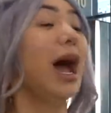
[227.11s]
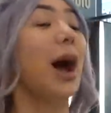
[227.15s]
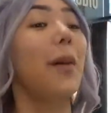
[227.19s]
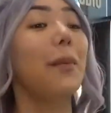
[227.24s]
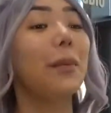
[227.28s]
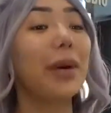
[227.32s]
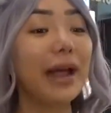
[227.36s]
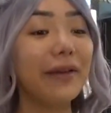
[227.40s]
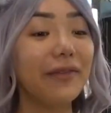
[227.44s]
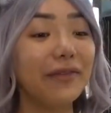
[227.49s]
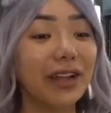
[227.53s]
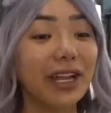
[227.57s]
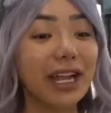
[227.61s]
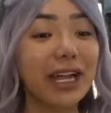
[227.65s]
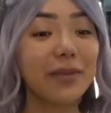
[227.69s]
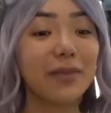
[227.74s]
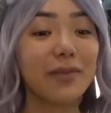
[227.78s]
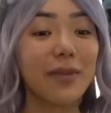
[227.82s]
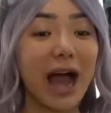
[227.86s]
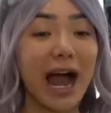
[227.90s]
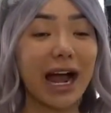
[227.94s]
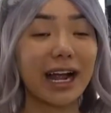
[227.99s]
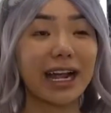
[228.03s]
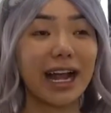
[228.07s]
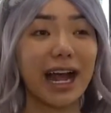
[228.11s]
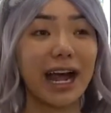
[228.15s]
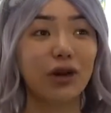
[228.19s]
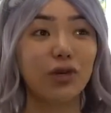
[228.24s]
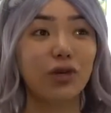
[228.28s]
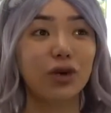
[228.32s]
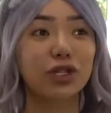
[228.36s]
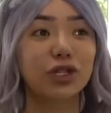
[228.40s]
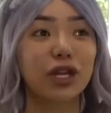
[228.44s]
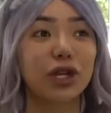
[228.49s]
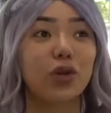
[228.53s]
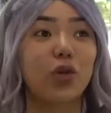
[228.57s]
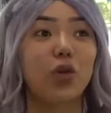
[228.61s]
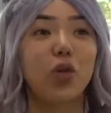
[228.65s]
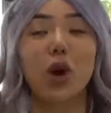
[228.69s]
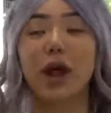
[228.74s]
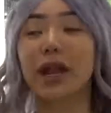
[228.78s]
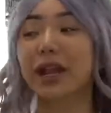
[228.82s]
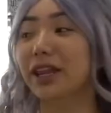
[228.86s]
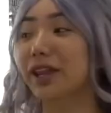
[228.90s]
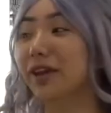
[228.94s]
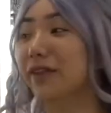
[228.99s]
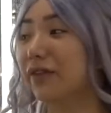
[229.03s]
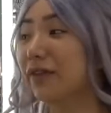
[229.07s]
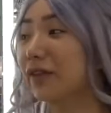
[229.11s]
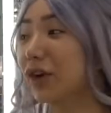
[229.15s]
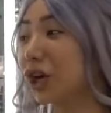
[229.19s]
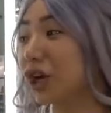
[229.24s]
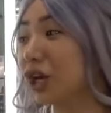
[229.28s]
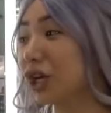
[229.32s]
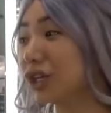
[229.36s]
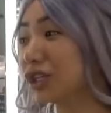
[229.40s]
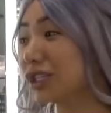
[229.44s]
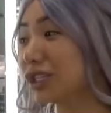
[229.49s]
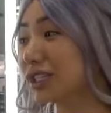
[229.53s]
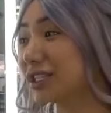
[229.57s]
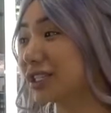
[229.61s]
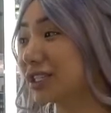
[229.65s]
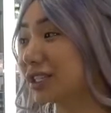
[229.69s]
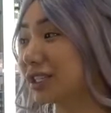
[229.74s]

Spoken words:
But I feel like MAC was like one of the first